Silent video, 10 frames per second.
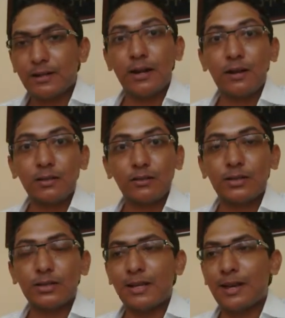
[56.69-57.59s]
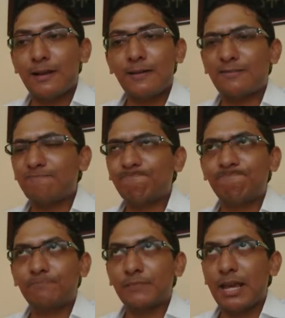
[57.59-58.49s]
Carlos,
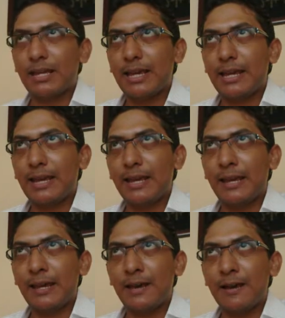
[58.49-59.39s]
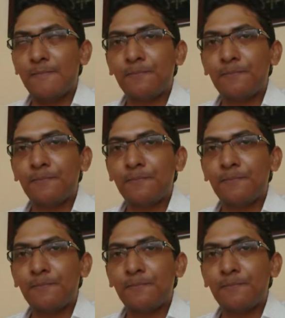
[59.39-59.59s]
aka